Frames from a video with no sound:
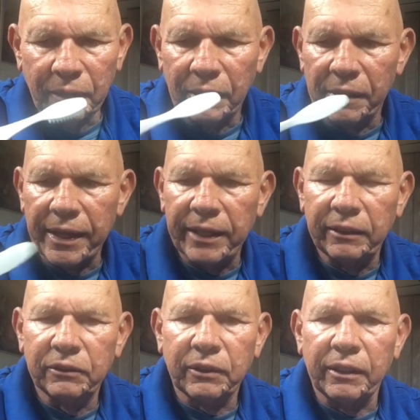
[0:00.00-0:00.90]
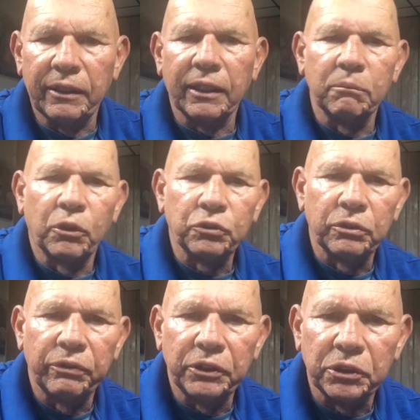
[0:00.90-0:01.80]
And that is, I think, a most
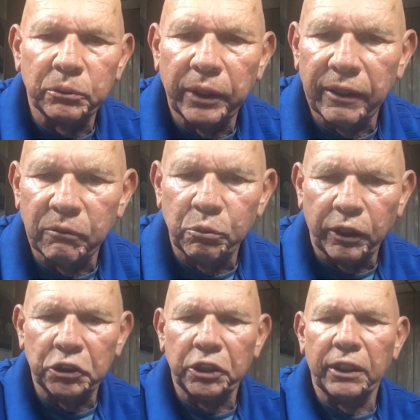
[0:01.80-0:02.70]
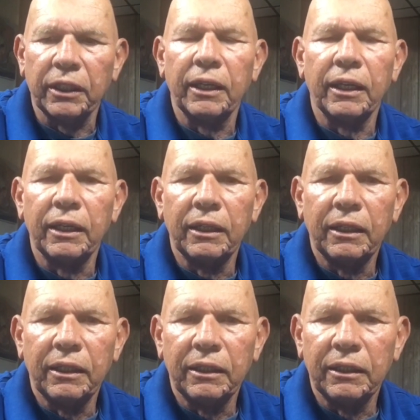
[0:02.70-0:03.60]
efficient way of brushing
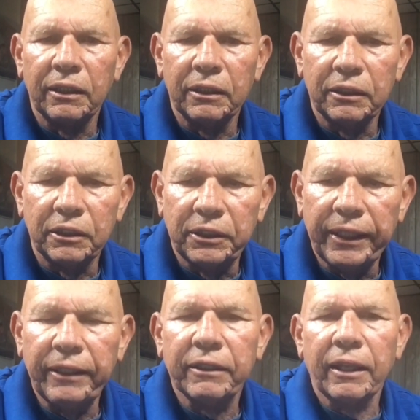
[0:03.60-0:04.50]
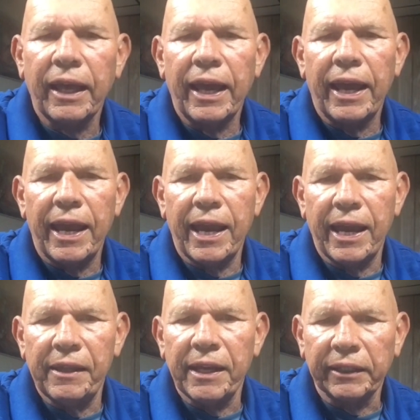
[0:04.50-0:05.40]
the teeth
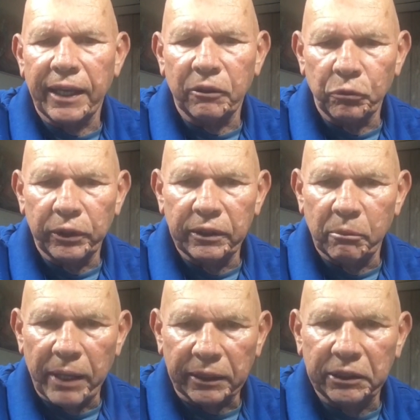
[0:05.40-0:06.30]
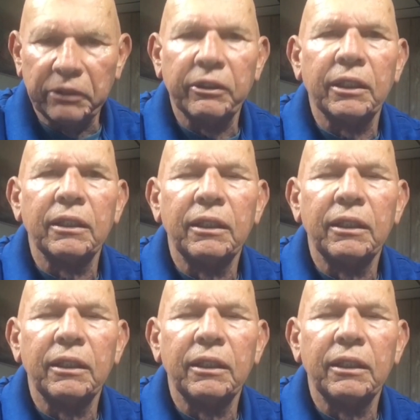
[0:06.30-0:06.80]
and then getting rid of the bacteria